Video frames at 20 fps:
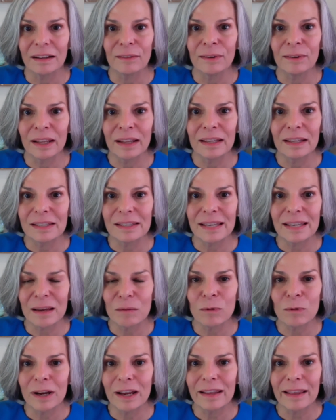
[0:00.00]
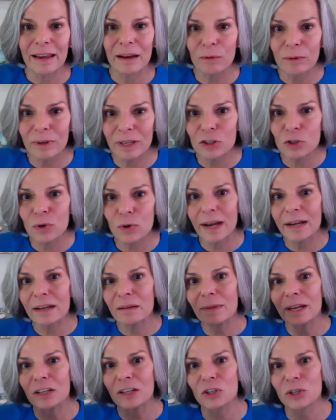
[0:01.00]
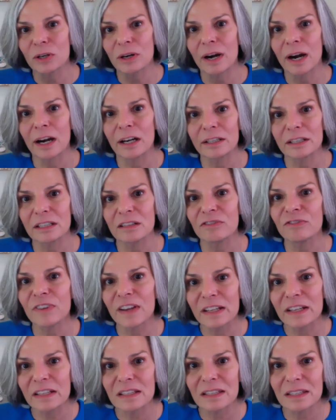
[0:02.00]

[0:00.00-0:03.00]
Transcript: in the same way that we try to make sure our defense